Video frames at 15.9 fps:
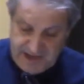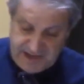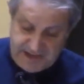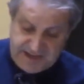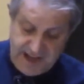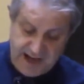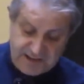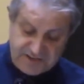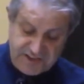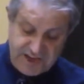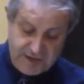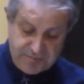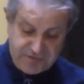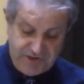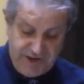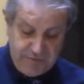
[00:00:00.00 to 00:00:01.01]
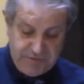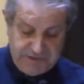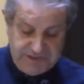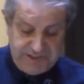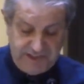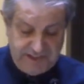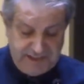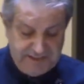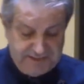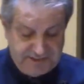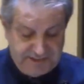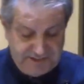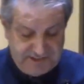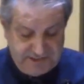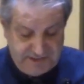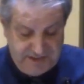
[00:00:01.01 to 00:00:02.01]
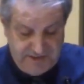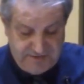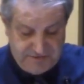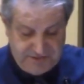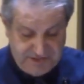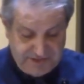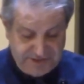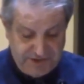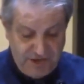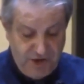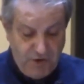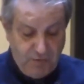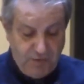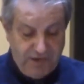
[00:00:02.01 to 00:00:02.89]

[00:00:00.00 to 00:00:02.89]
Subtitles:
And in Acts chapter 8, we see an instance of this.